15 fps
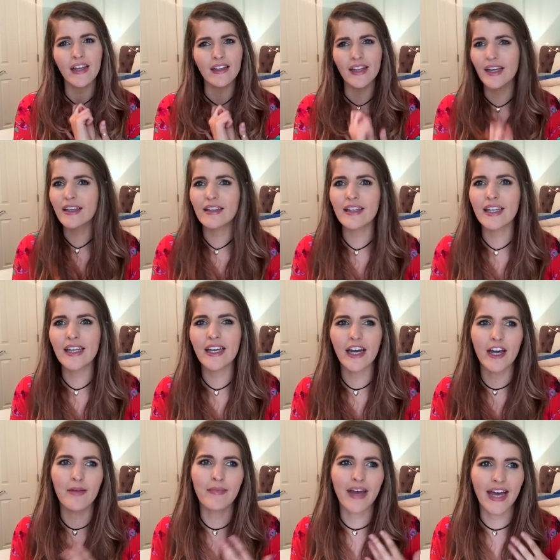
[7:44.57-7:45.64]
luckily,
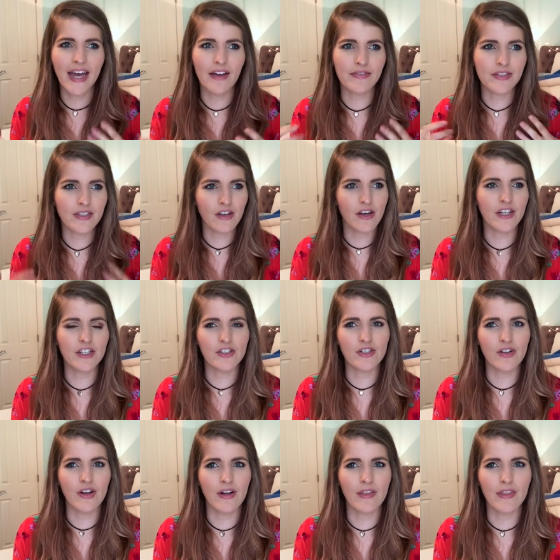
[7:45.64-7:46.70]
I'm half Scottish
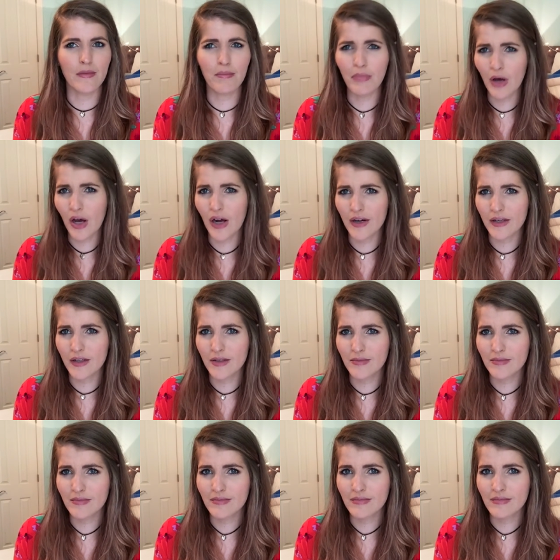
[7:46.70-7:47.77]
on the
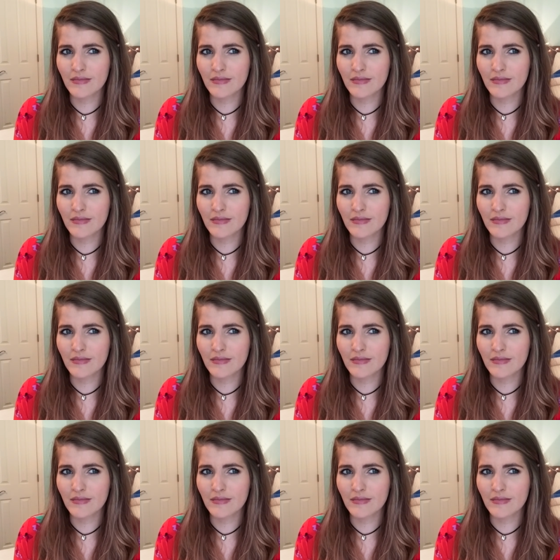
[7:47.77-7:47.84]
bottom.